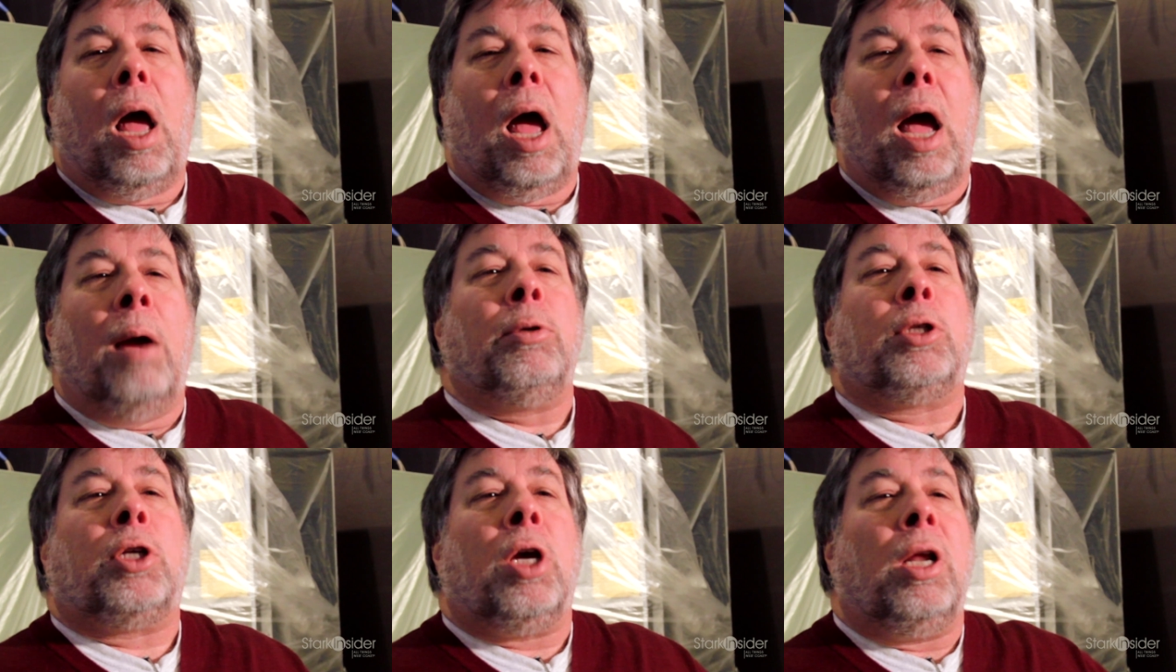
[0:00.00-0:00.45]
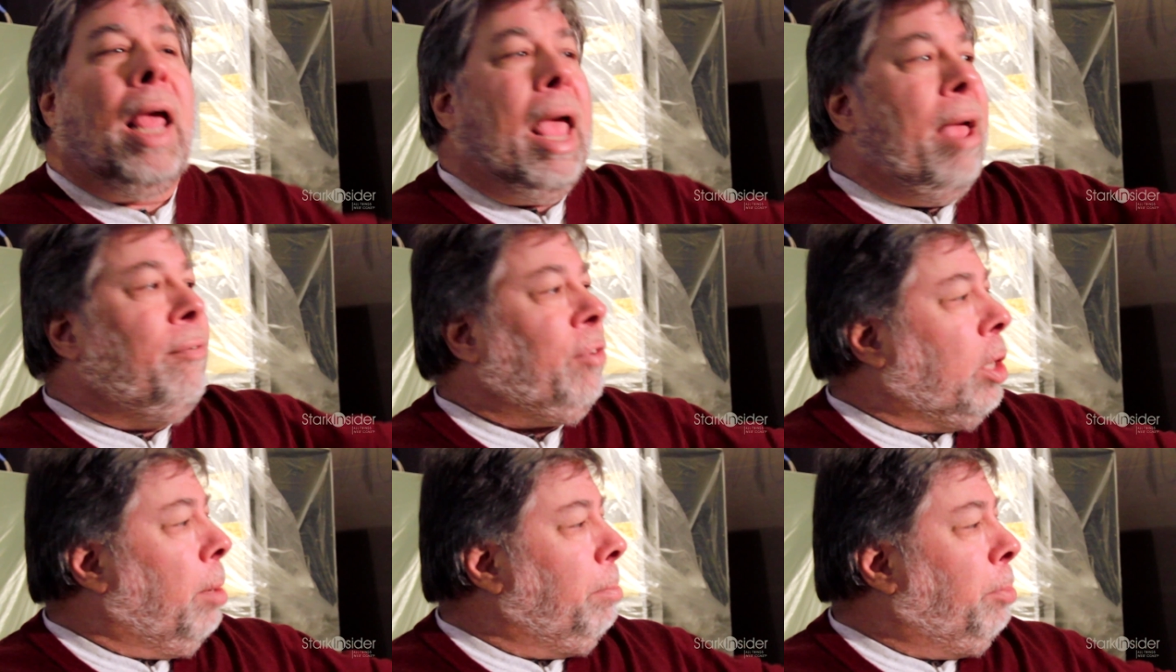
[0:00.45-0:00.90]
I was going to
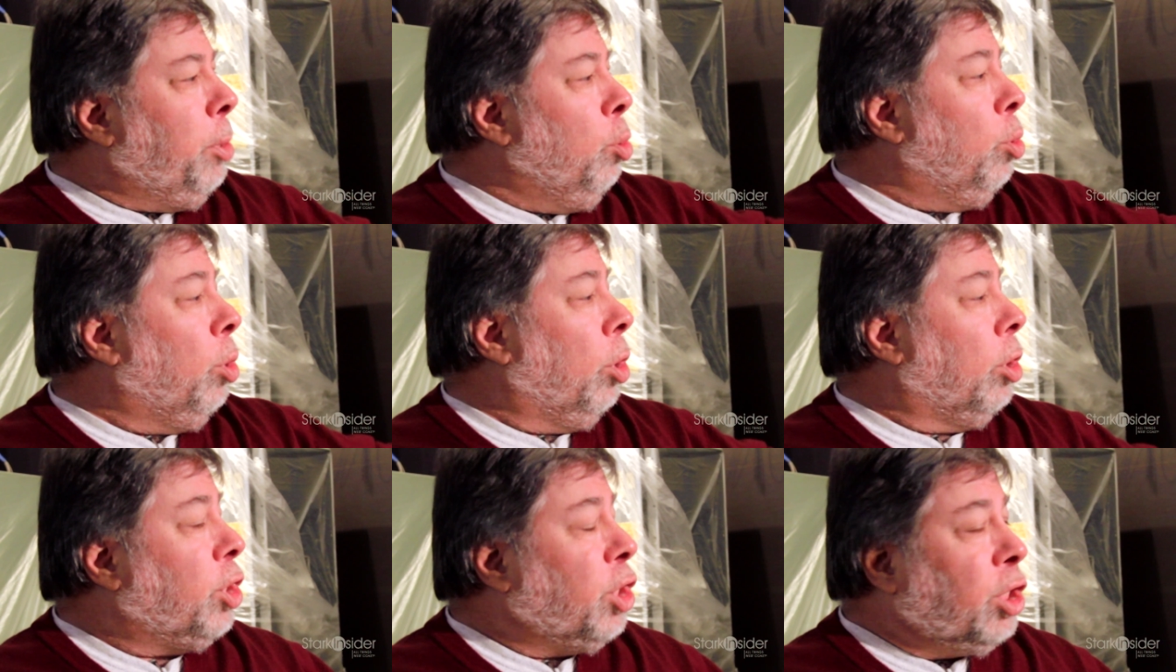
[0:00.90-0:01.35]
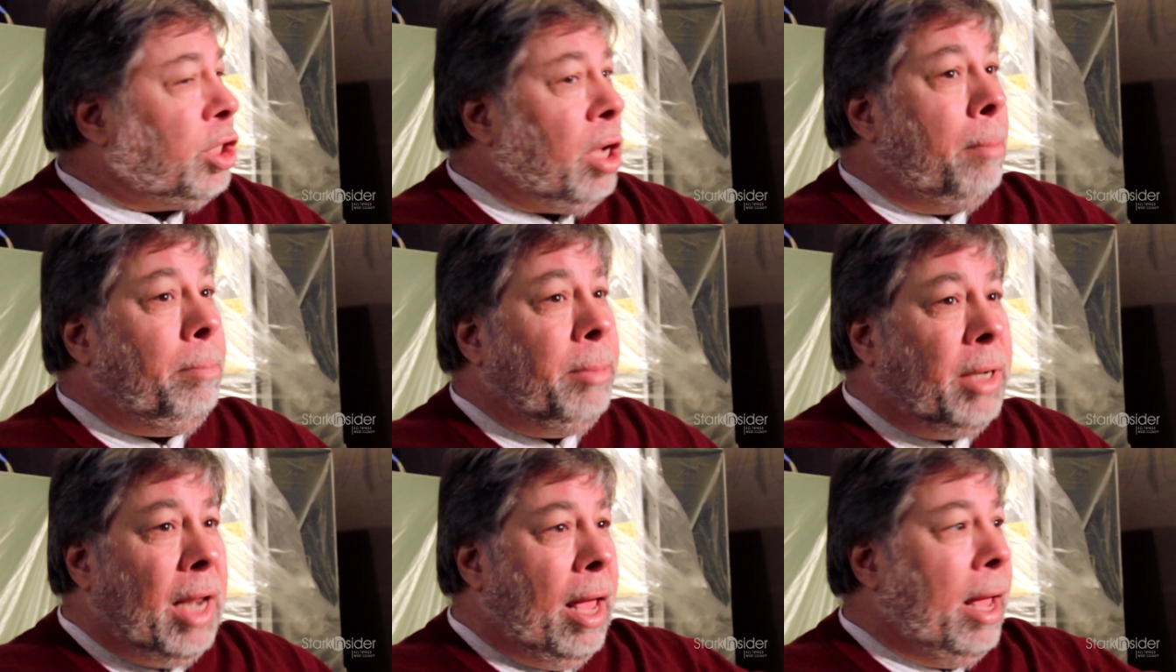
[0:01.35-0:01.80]
have a computer.
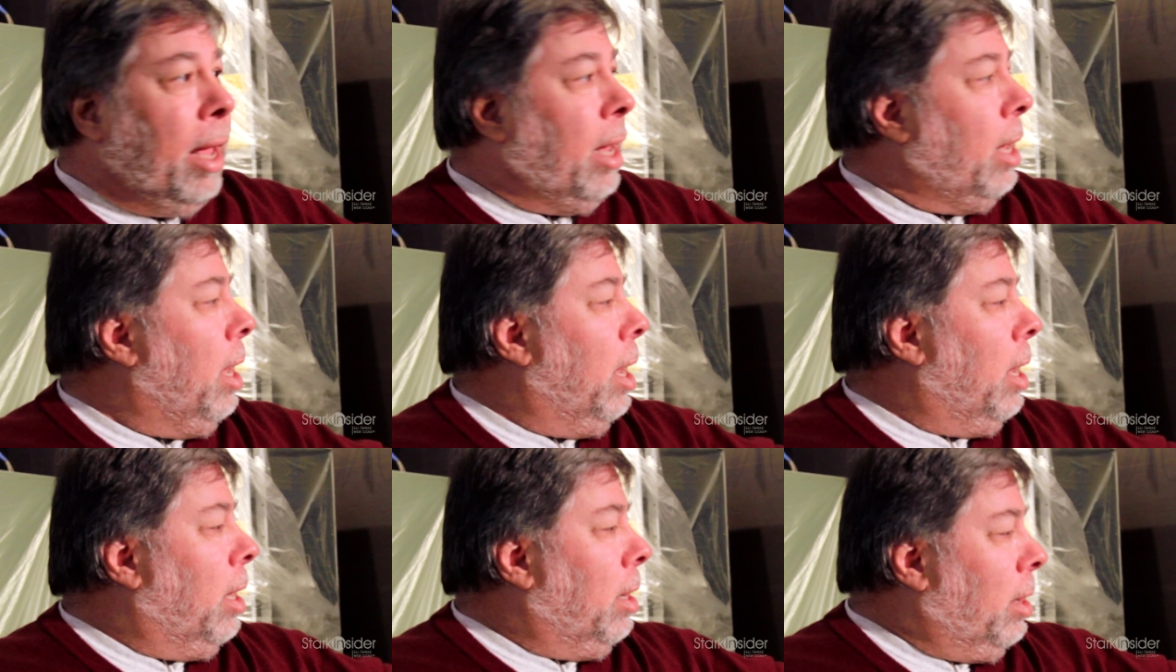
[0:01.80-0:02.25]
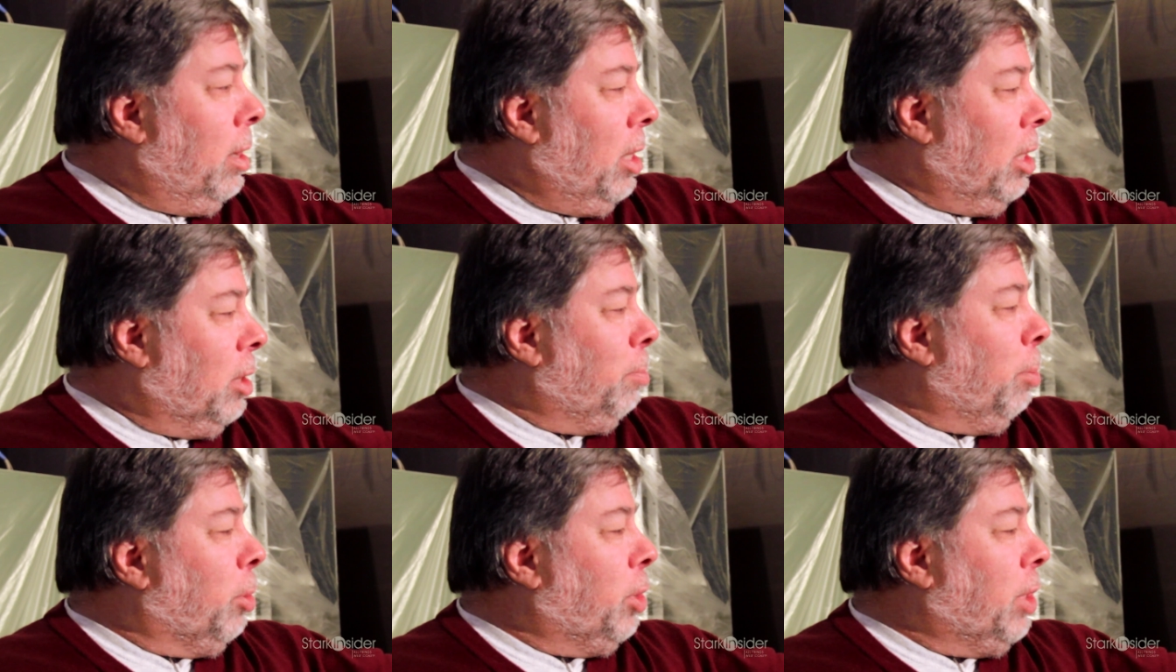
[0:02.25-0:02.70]
Someday,
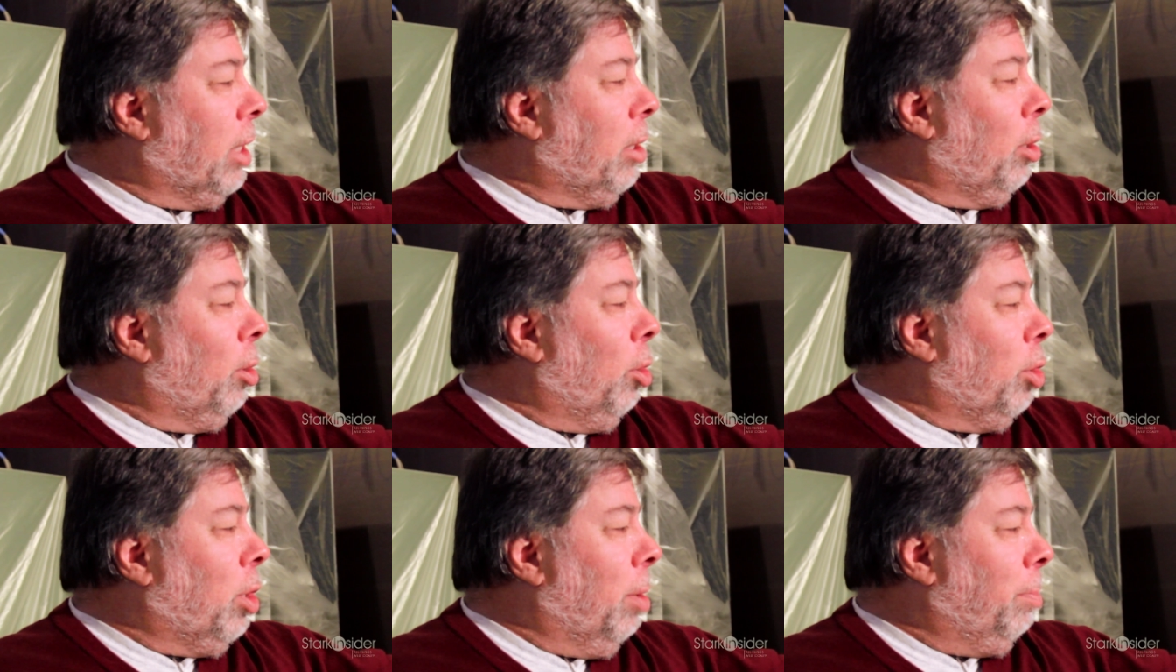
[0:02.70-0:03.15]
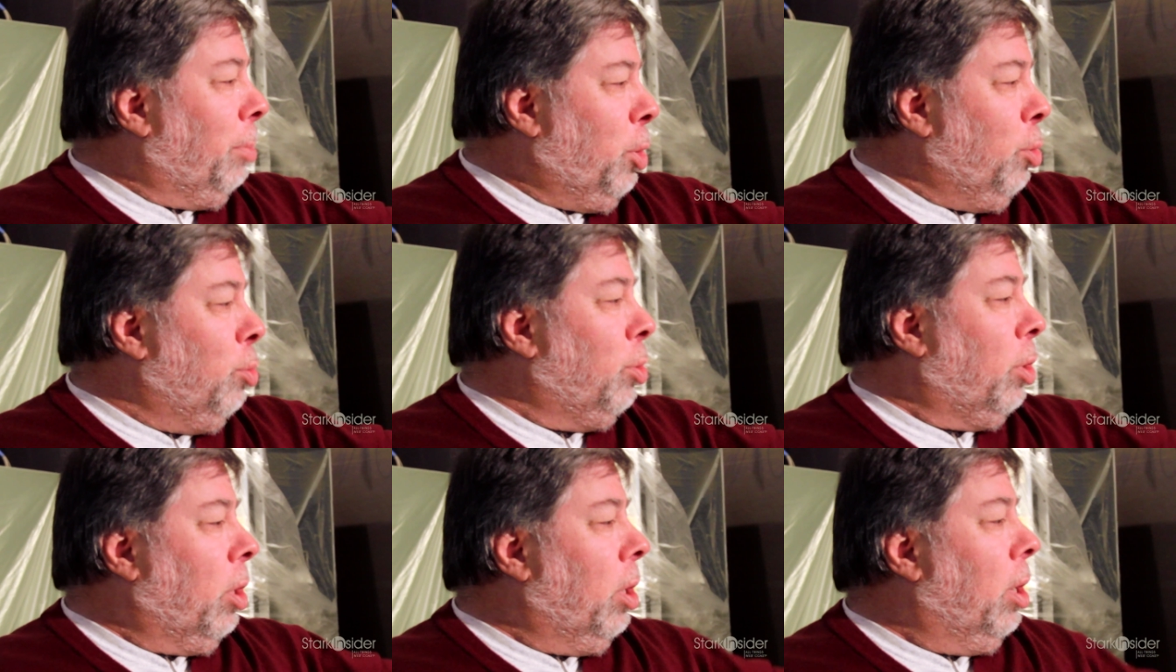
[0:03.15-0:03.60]
this particular
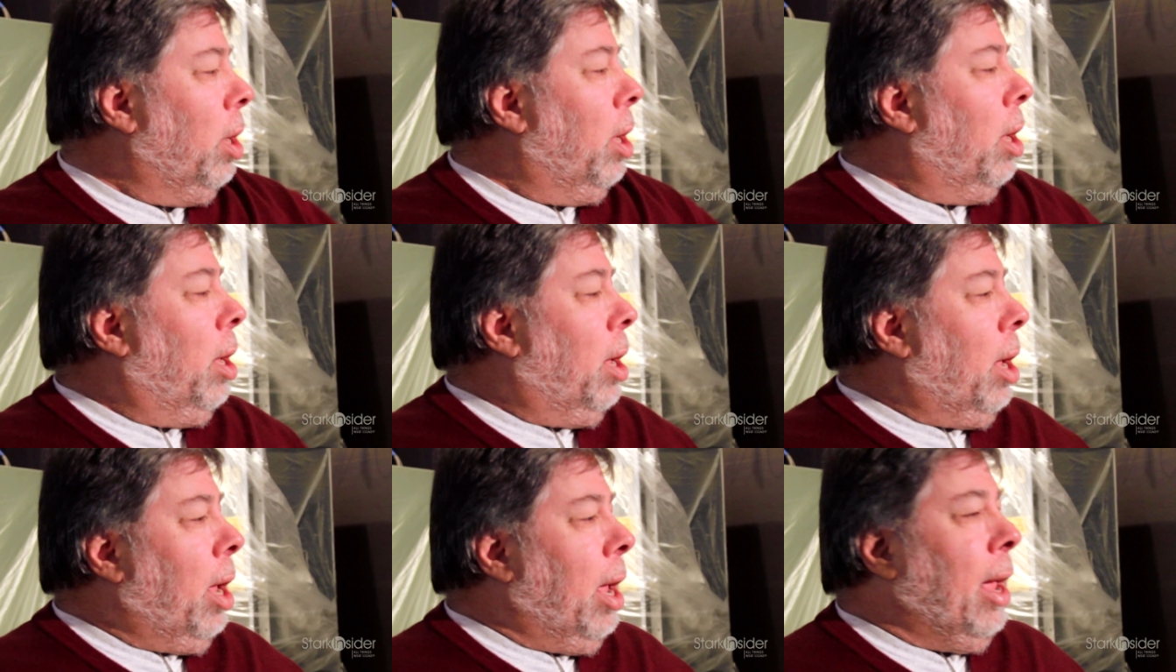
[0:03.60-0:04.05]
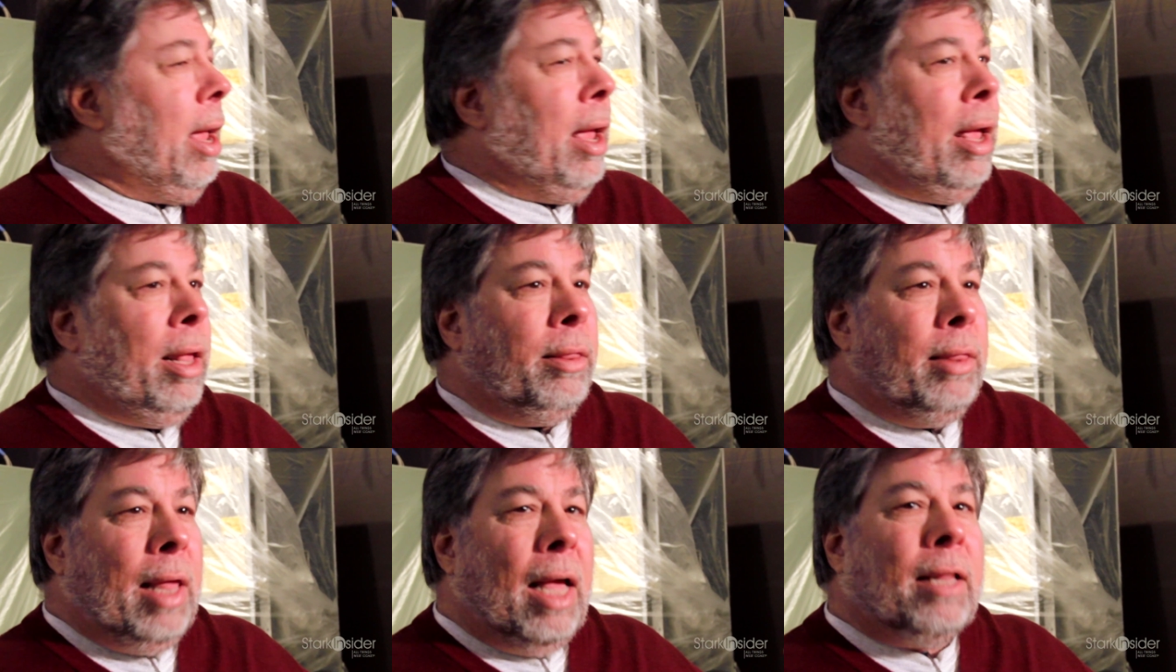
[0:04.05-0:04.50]
computer
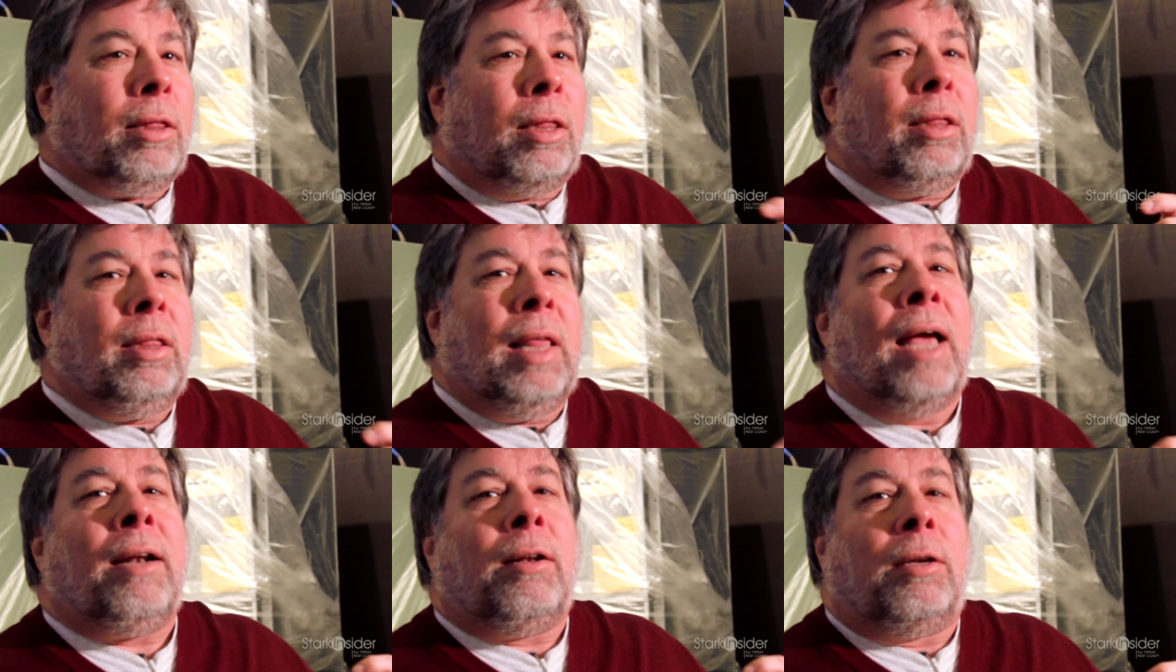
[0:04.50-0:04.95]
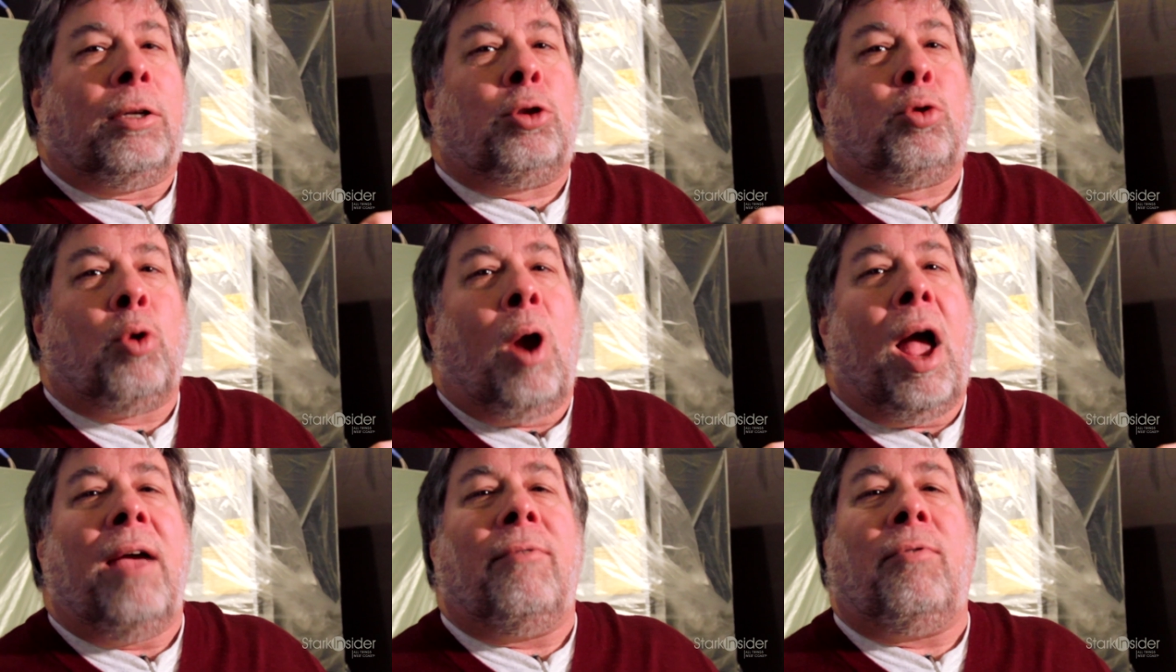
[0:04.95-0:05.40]
and that that
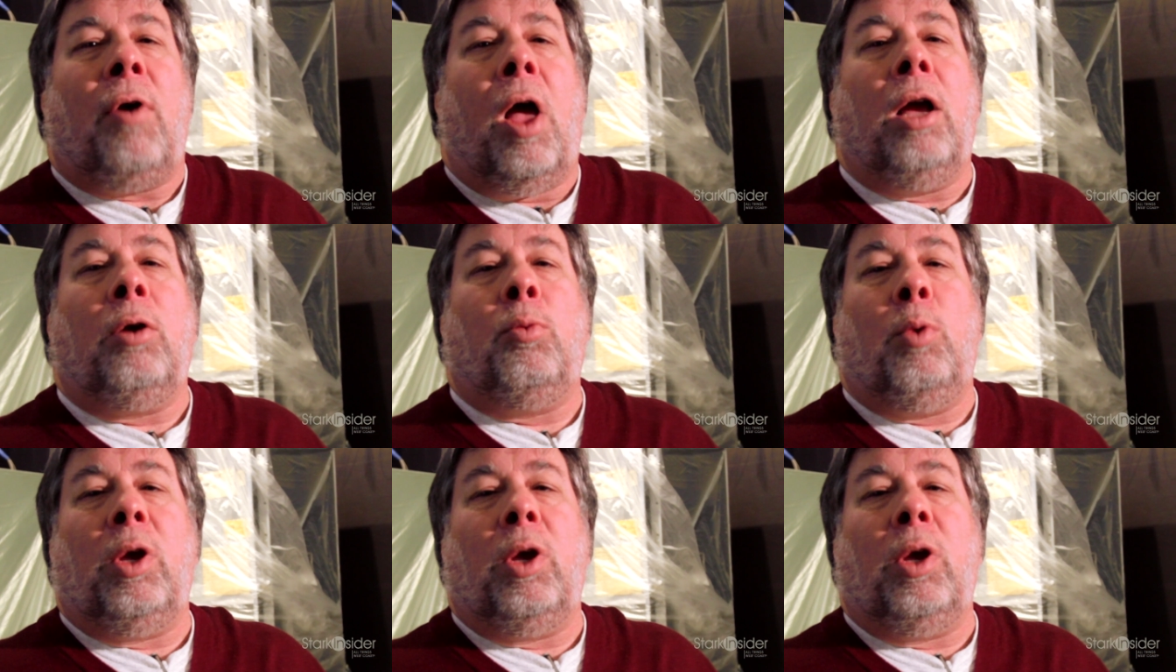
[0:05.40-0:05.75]
drive hung